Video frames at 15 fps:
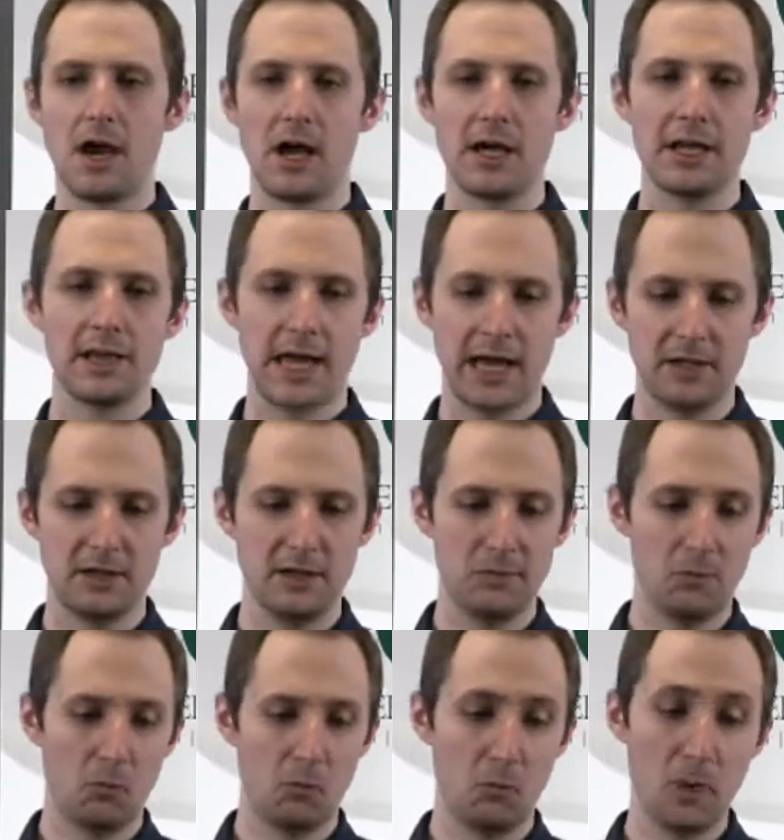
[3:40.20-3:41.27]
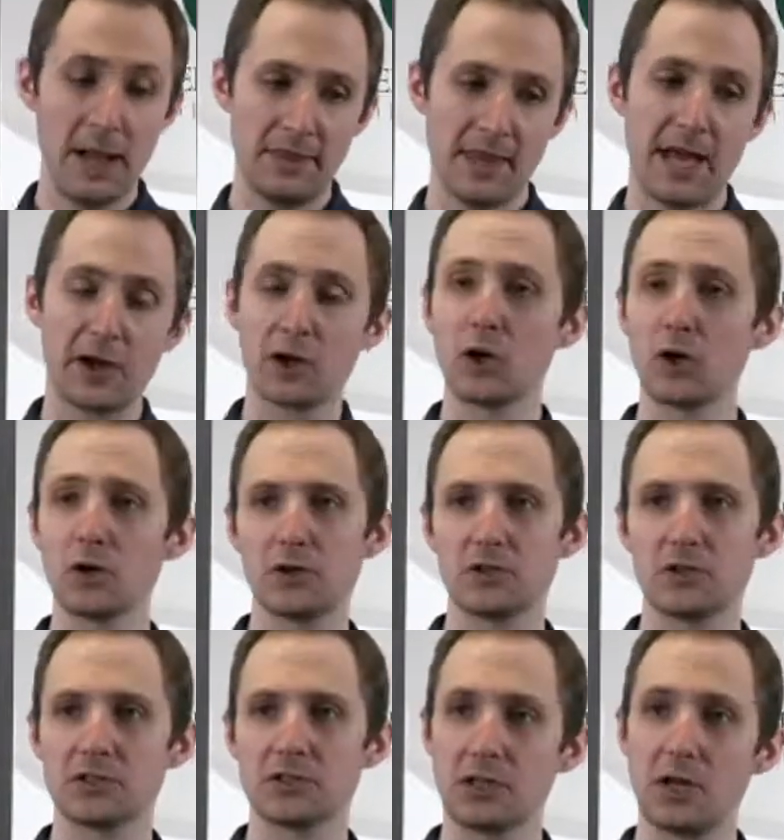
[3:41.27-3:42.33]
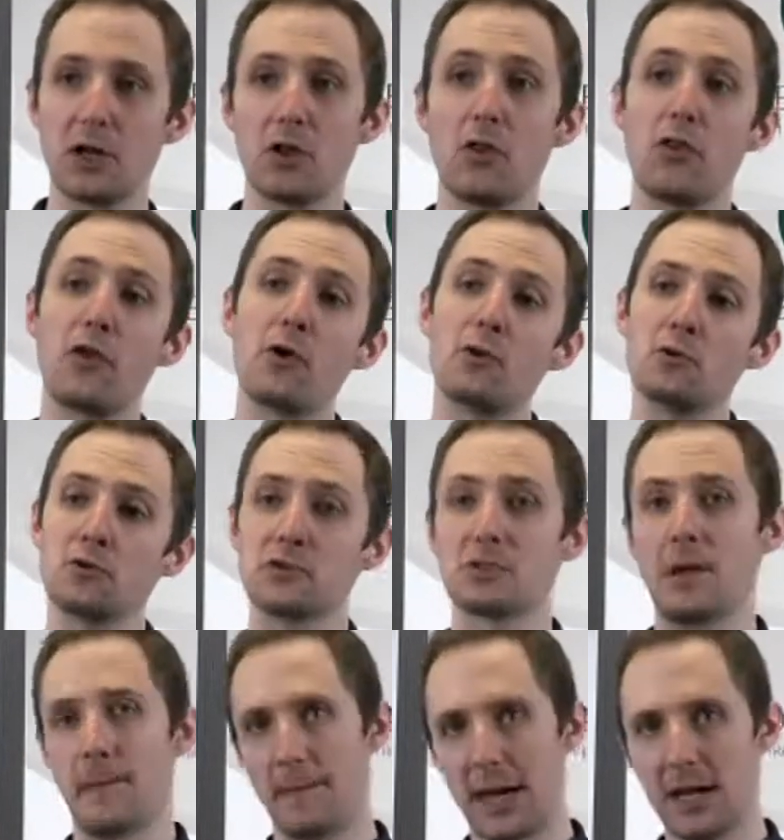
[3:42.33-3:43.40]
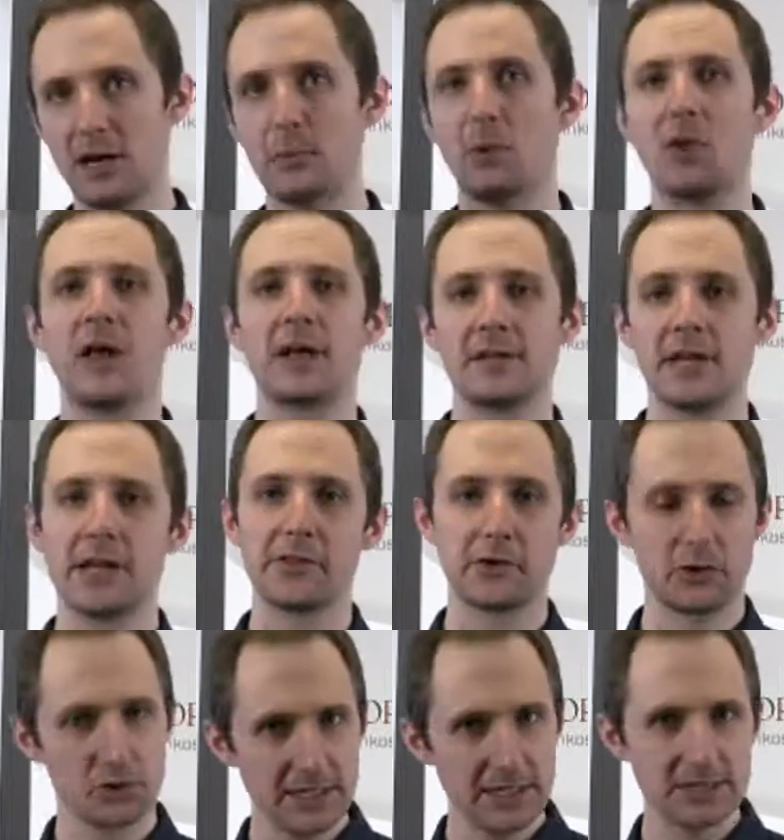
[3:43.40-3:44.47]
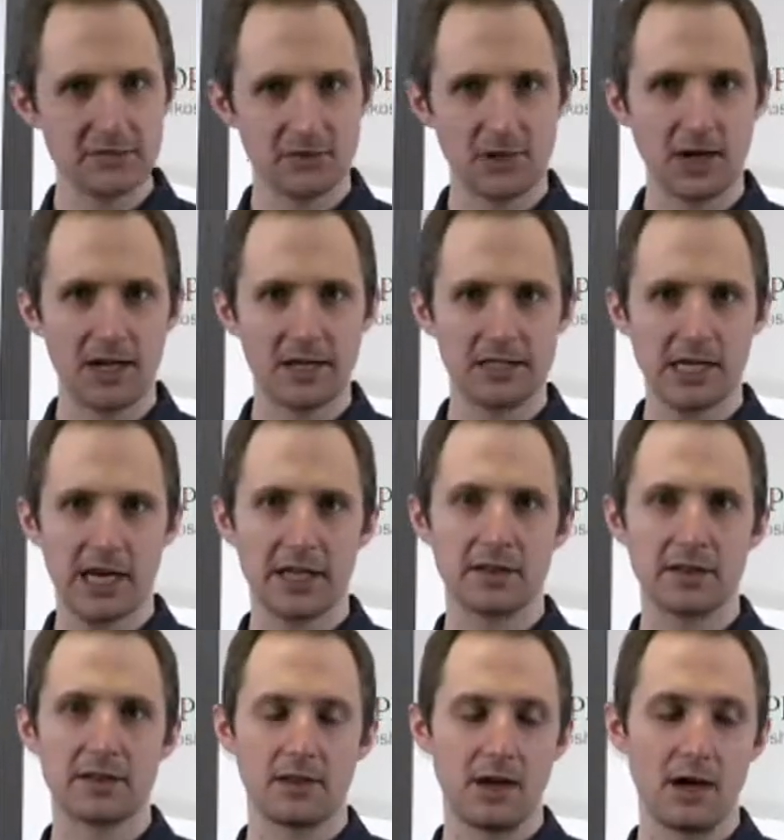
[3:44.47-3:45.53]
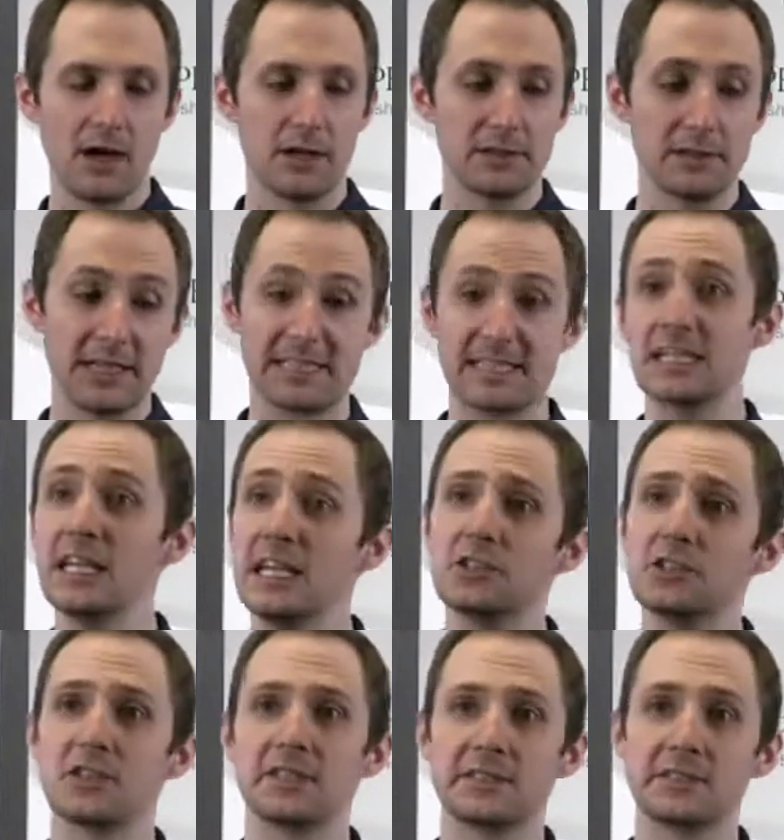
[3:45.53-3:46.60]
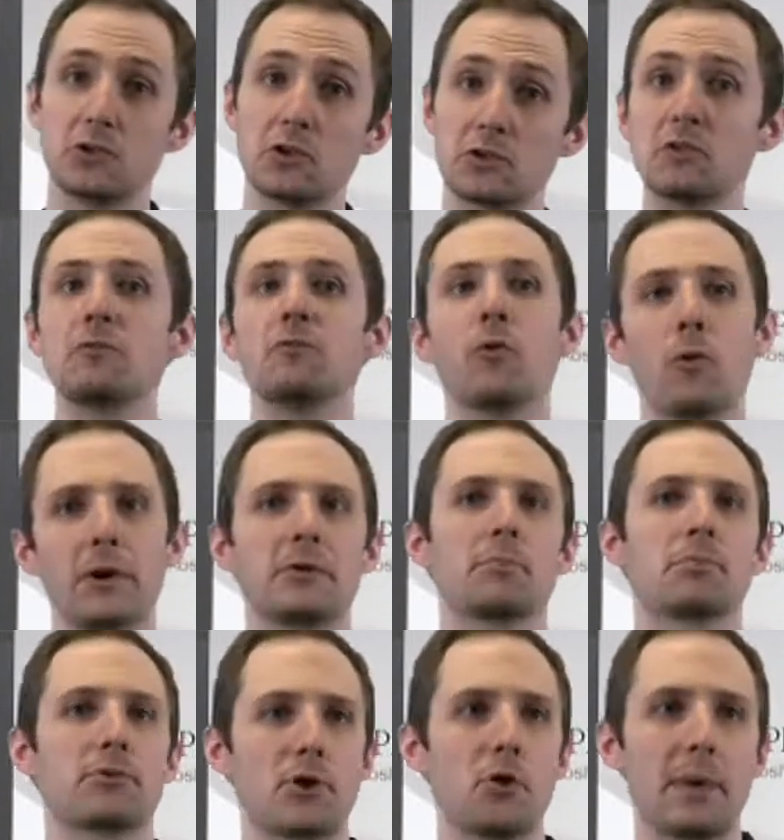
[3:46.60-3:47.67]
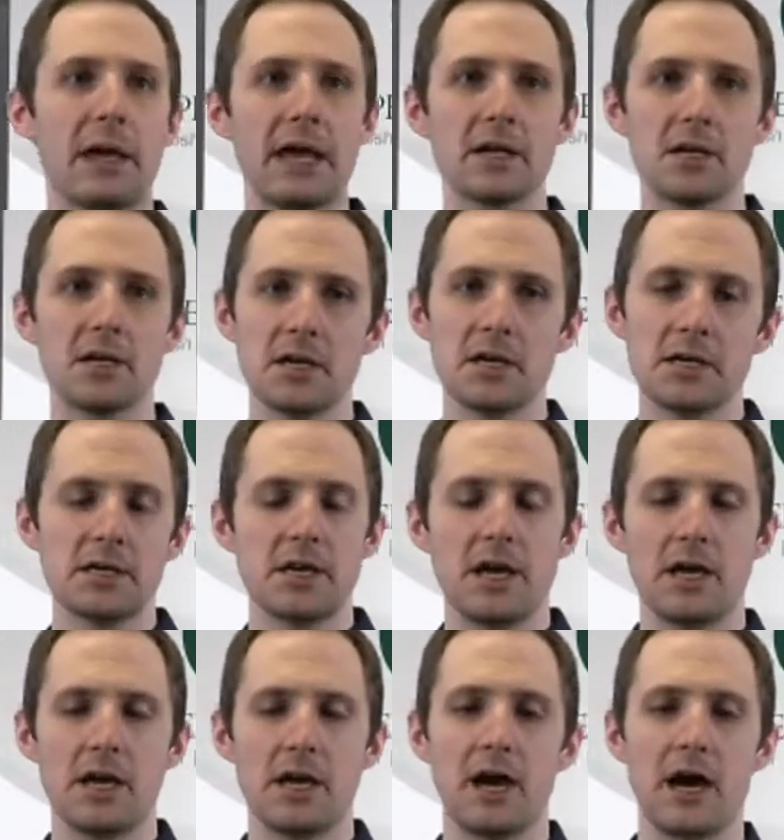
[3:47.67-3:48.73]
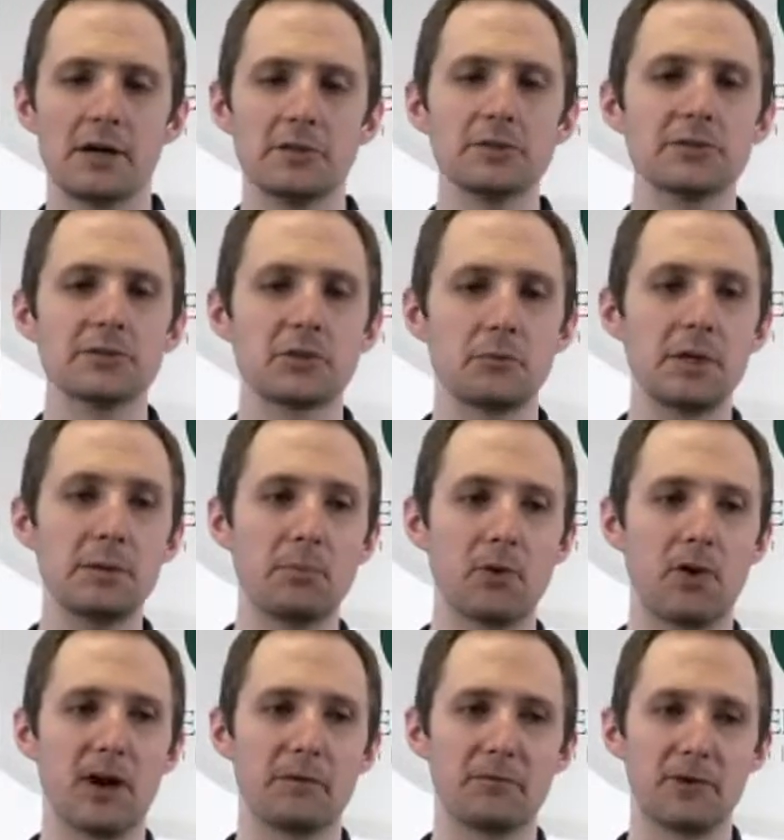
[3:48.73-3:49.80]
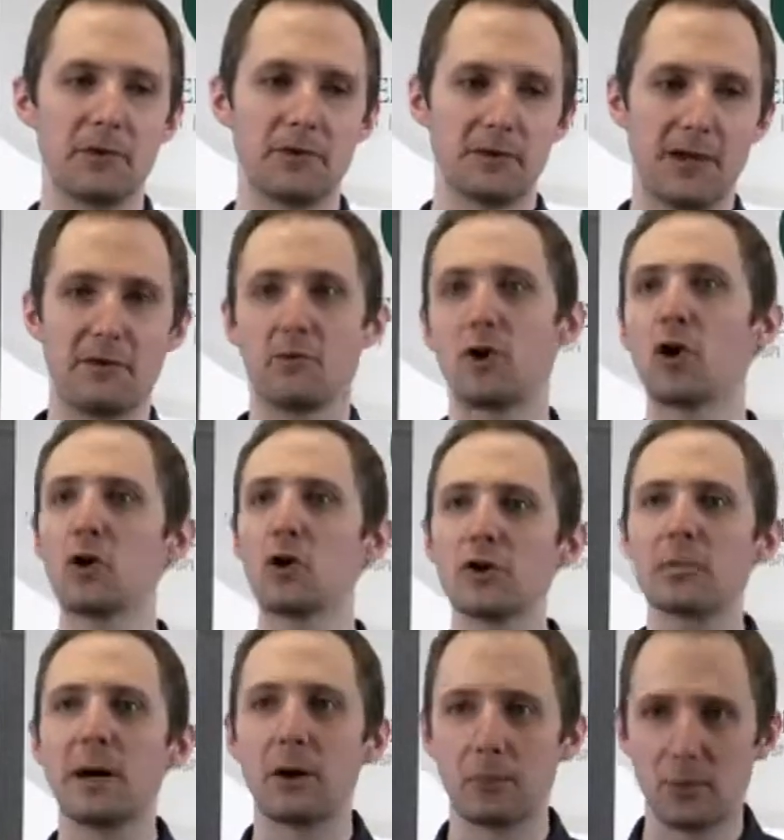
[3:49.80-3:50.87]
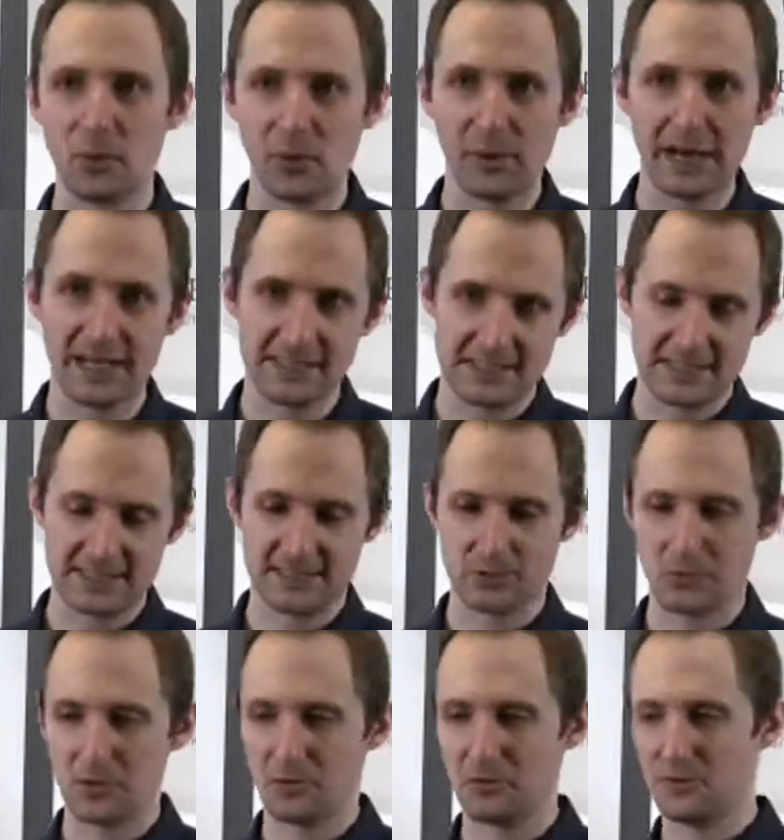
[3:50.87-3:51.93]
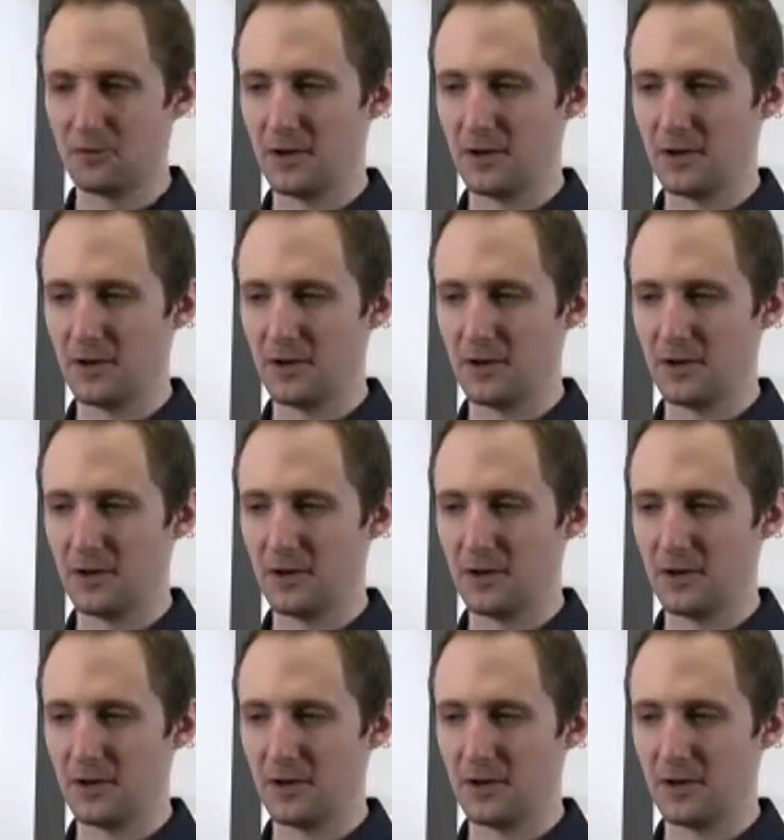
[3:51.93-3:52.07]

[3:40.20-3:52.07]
In that, when that occurs, those payable on death or transfer on death designations, those avoid probate. So people often have heard about probate as this sort of,